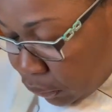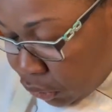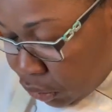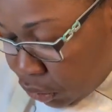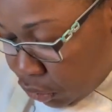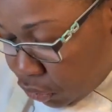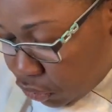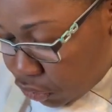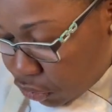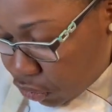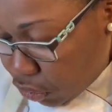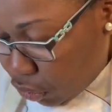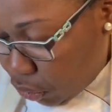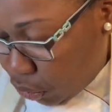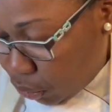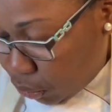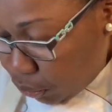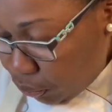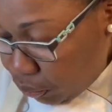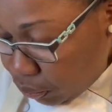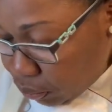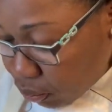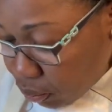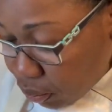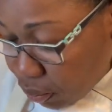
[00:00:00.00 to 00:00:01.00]
so
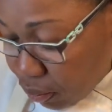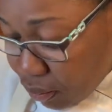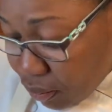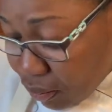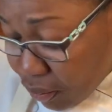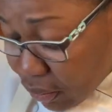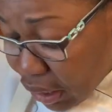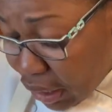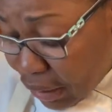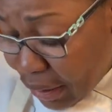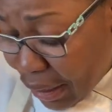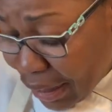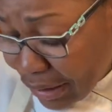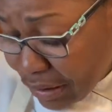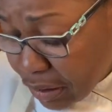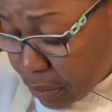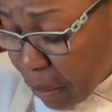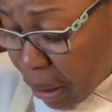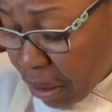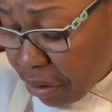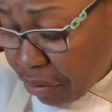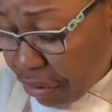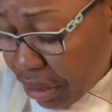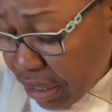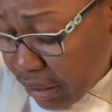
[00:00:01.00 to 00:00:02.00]
that's my
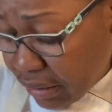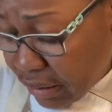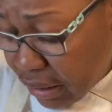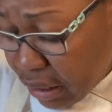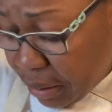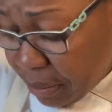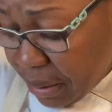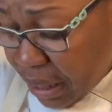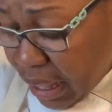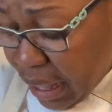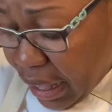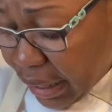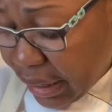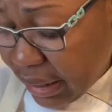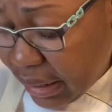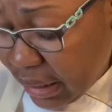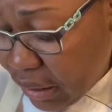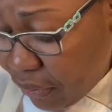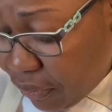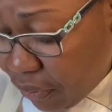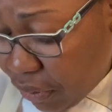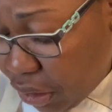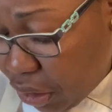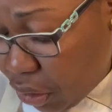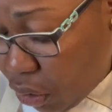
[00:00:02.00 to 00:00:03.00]
reason behind
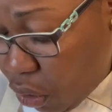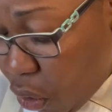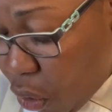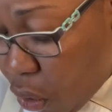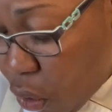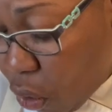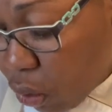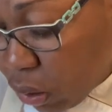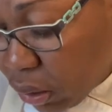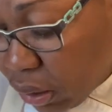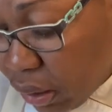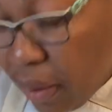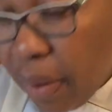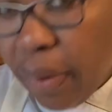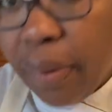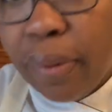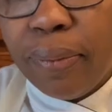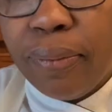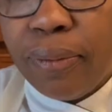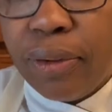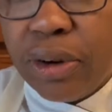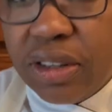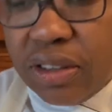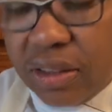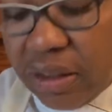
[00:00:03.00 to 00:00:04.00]
leaving it whole
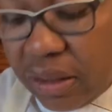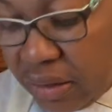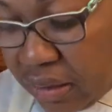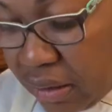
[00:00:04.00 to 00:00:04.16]
versus